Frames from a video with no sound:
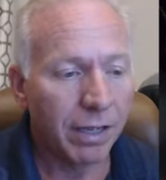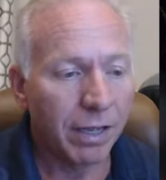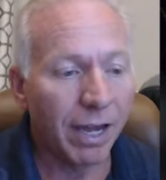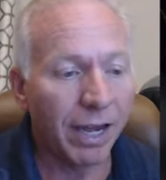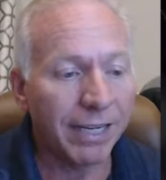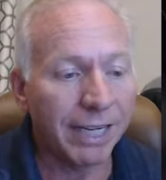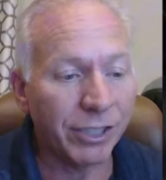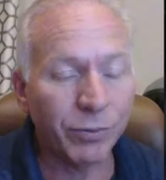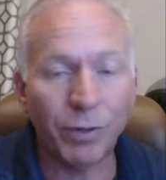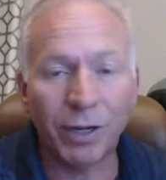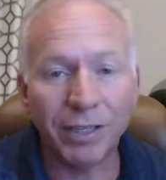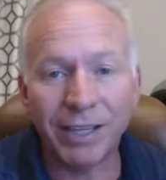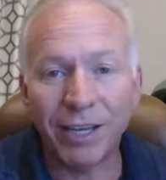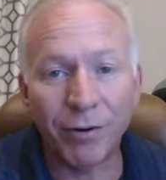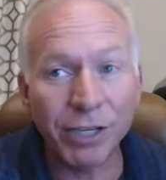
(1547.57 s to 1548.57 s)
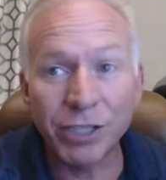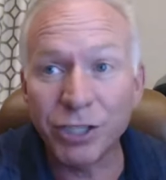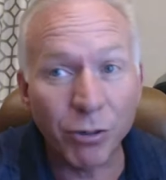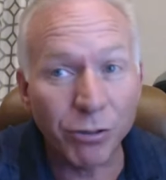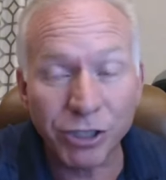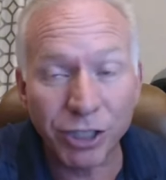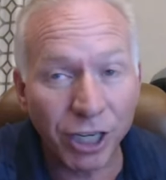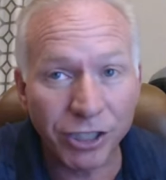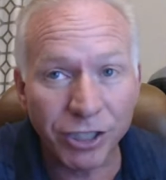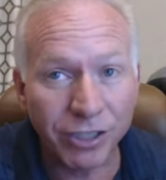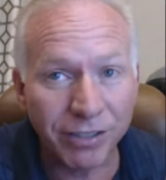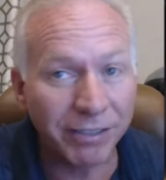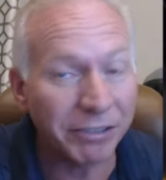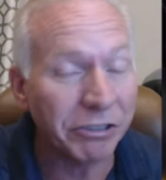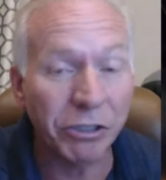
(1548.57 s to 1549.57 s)
I guess what? There is no such,
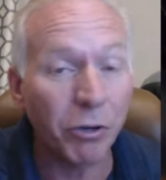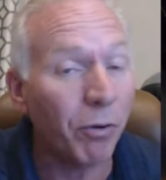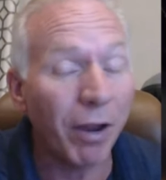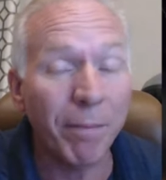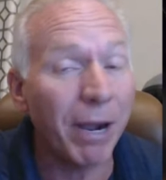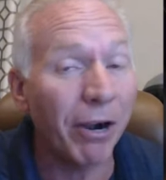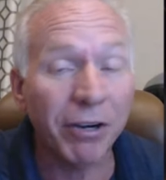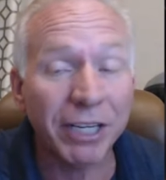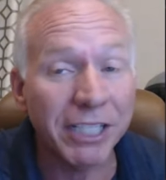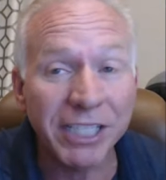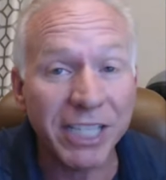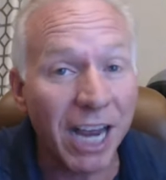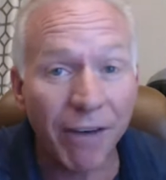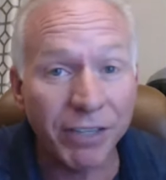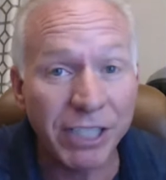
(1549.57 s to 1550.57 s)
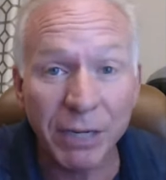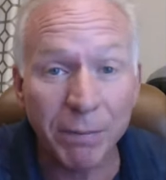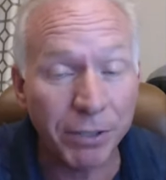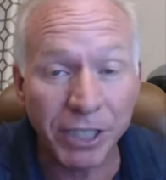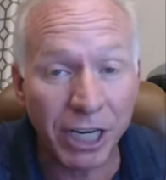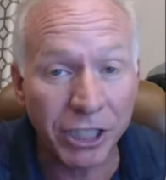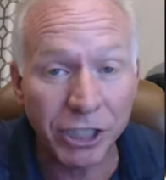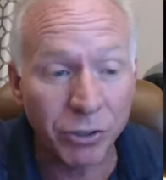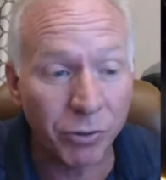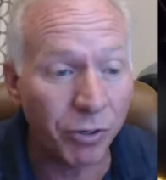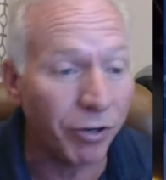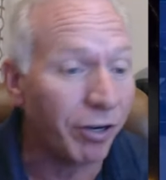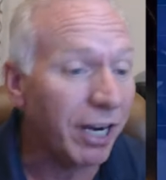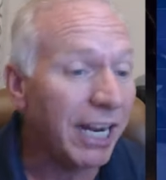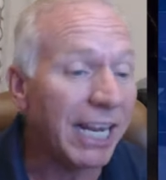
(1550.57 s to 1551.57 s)
there's no American Sovereignty Protection
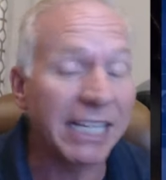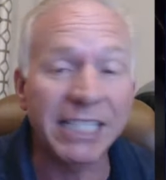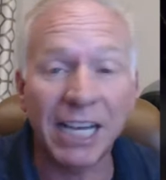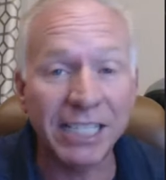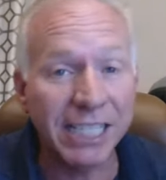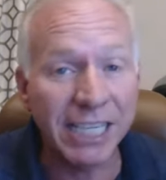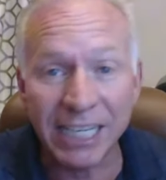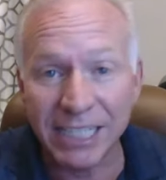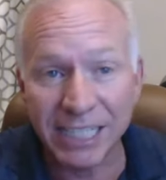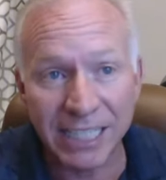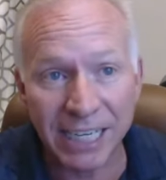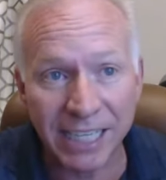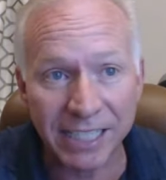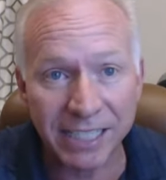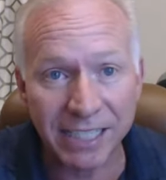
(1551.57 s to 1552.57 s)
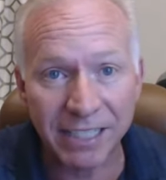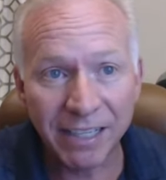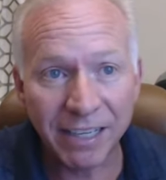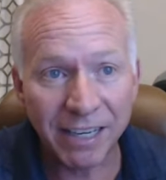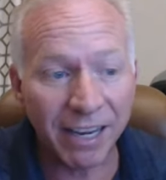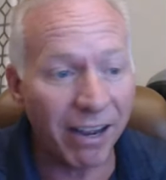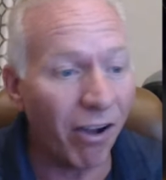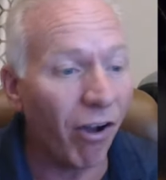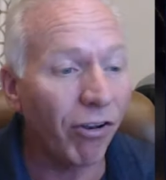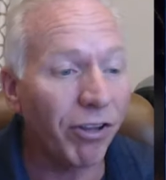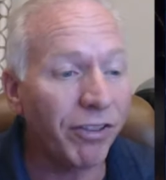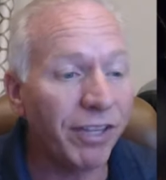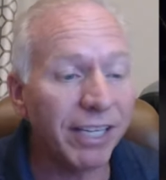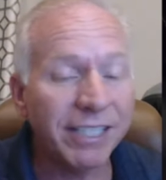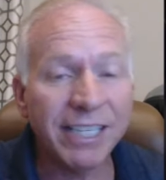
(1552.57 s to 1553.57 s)
Order. It doesn't exist. All of
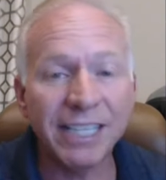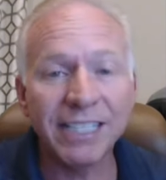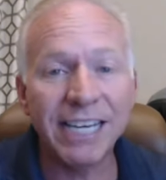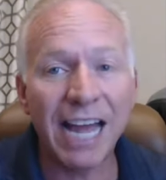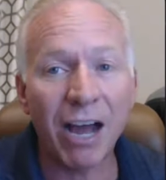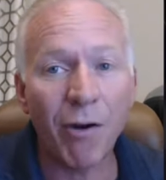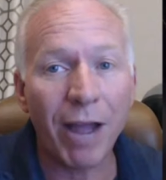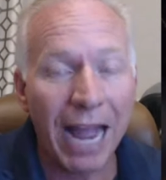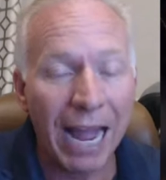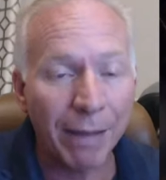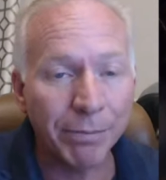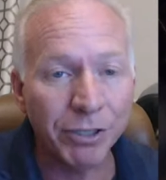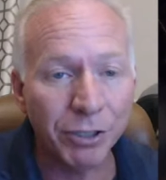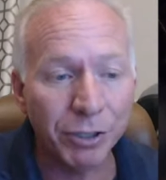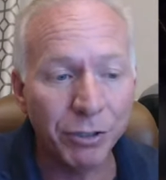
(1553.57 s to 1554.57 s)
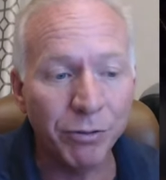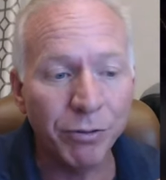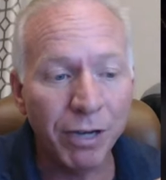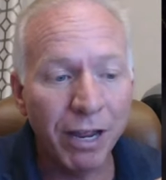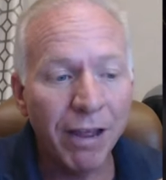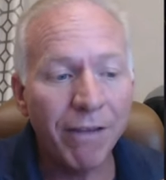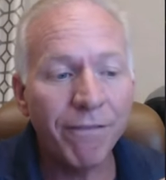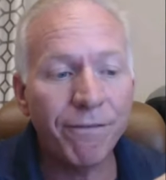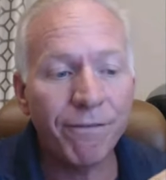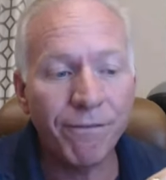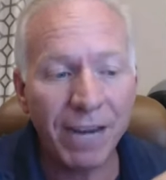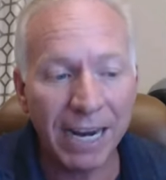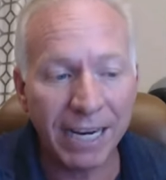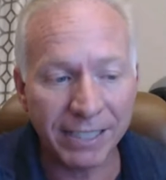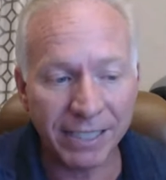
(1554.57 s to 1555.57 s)
this is now absolute
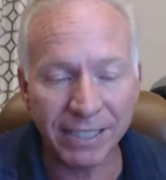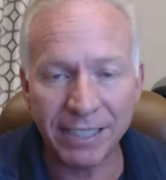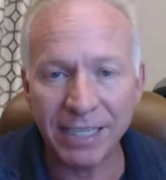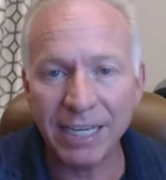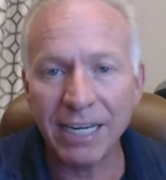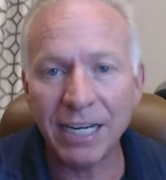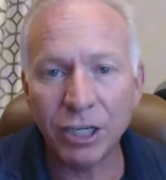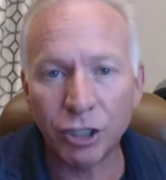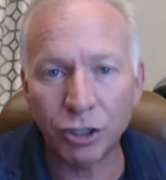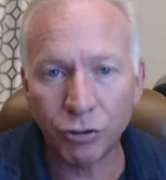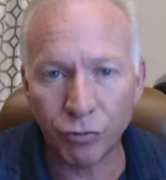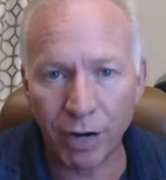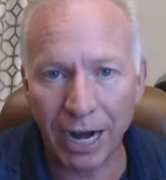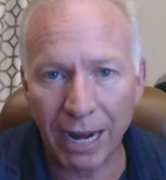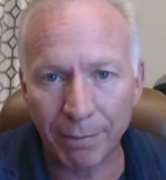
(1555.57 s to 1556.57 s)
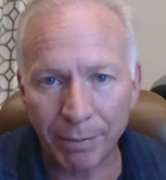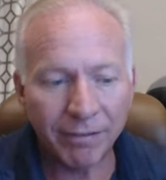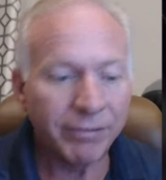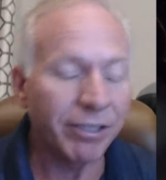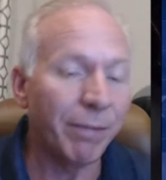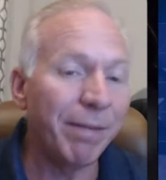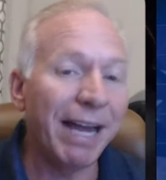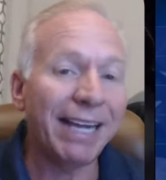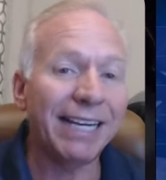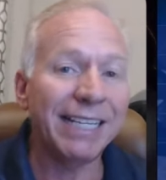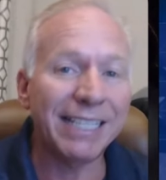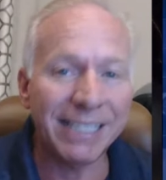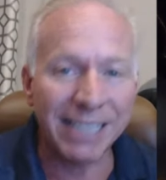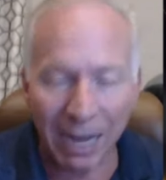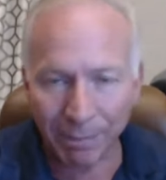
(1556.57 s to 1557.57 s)
fantasy crap. So I'm not going to
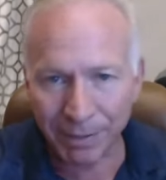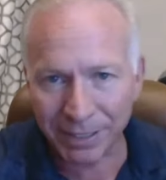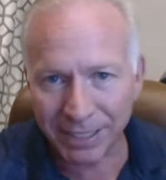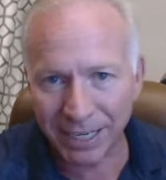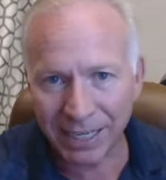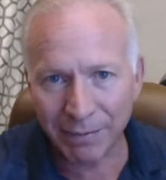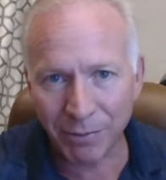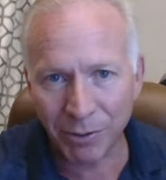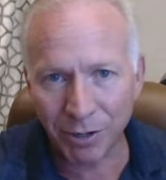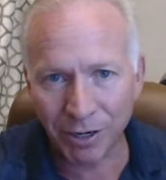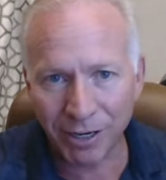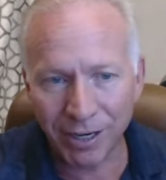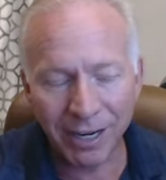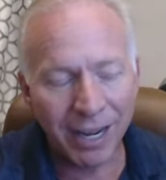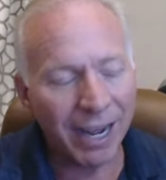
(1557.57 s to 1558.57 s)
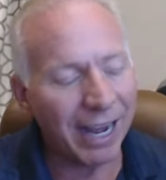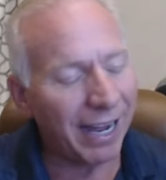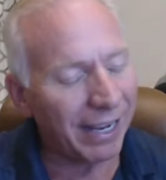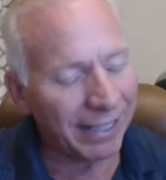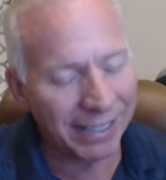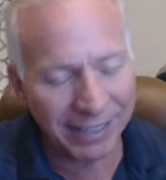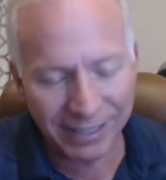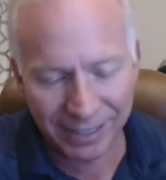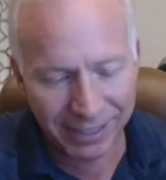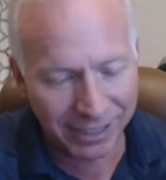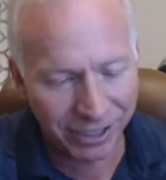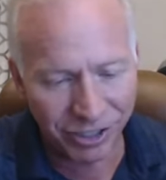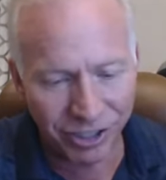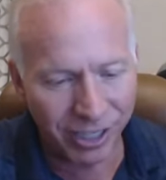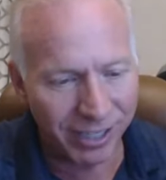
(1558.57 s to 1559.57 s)
stop this anymore because this
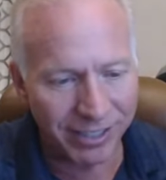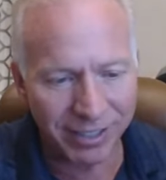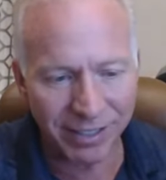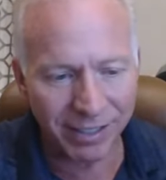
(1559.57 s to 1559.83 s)
is just